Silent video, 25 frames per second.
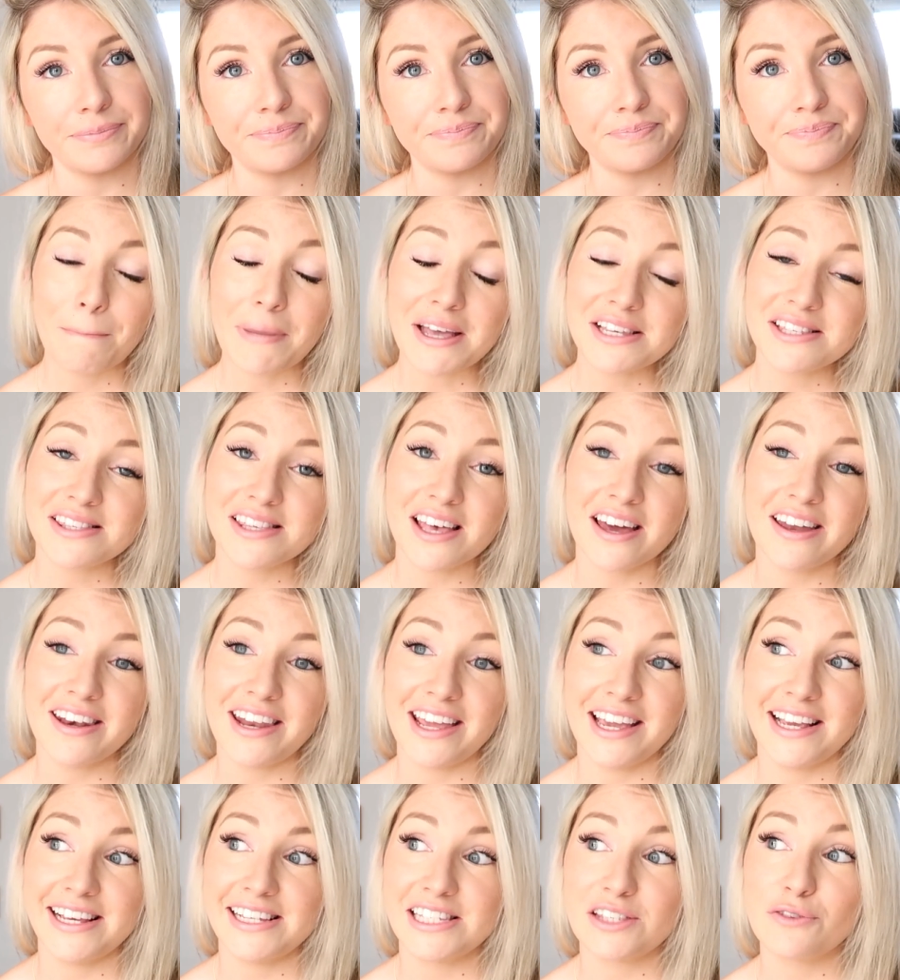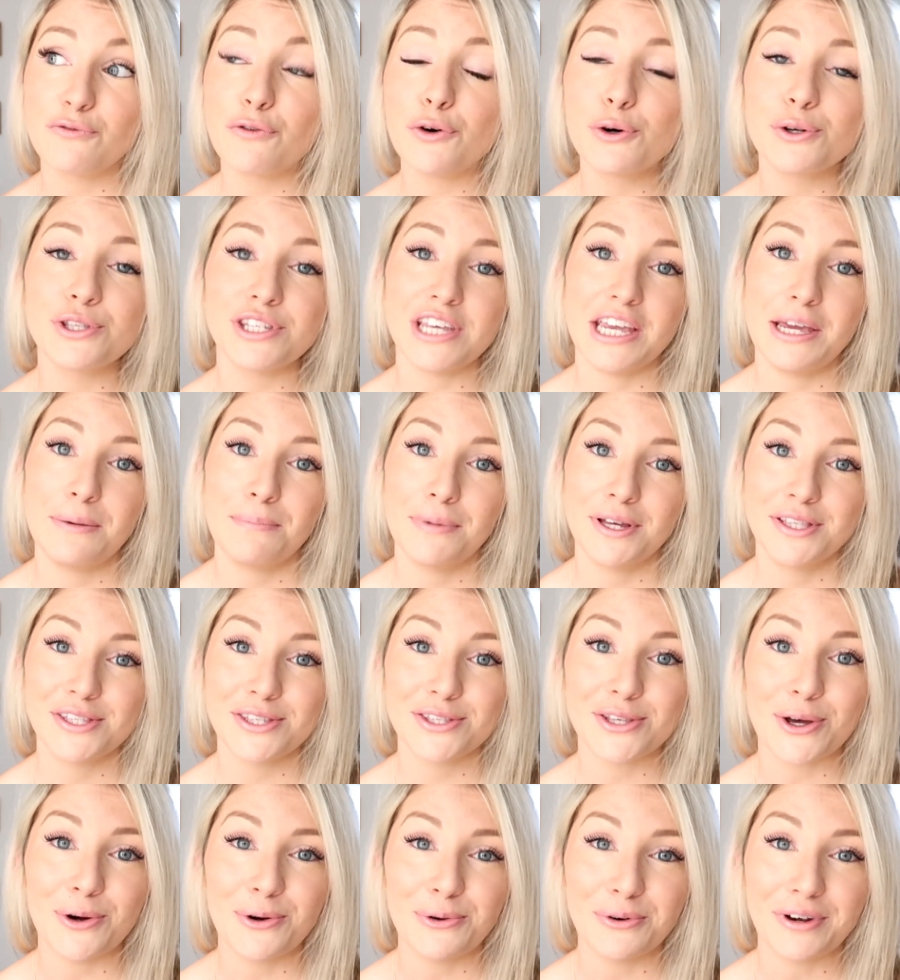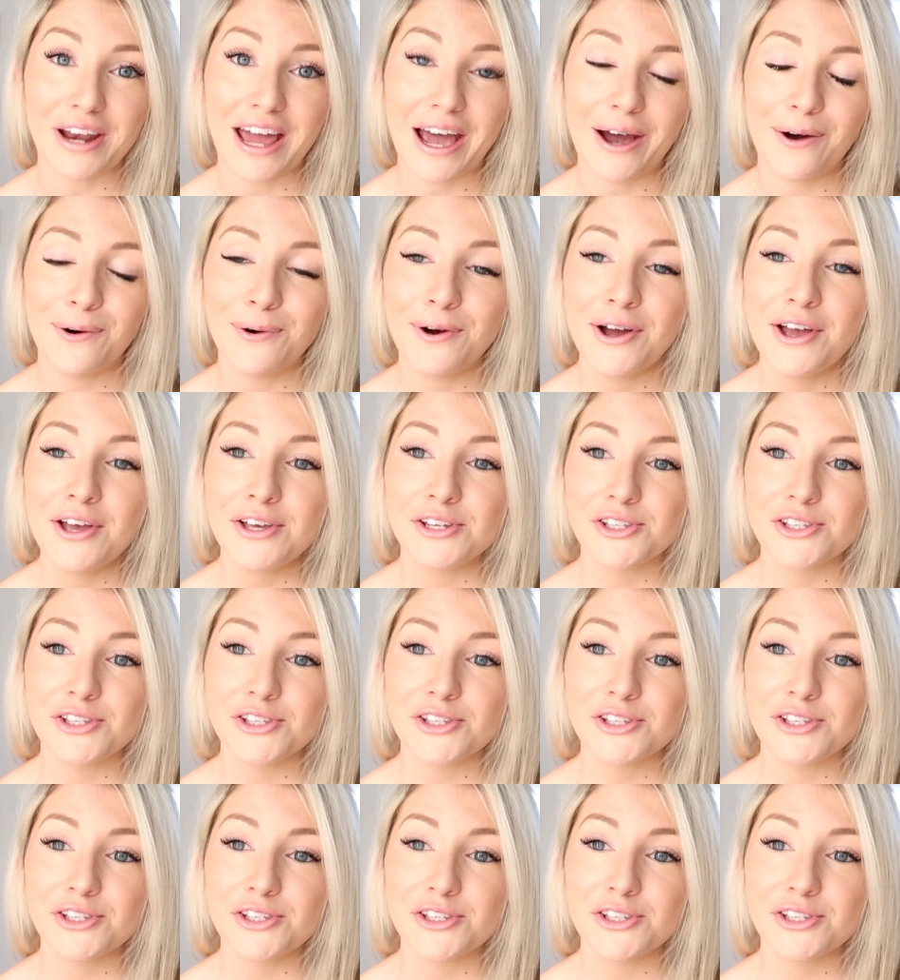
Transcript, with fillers: My son is fourteen months old now,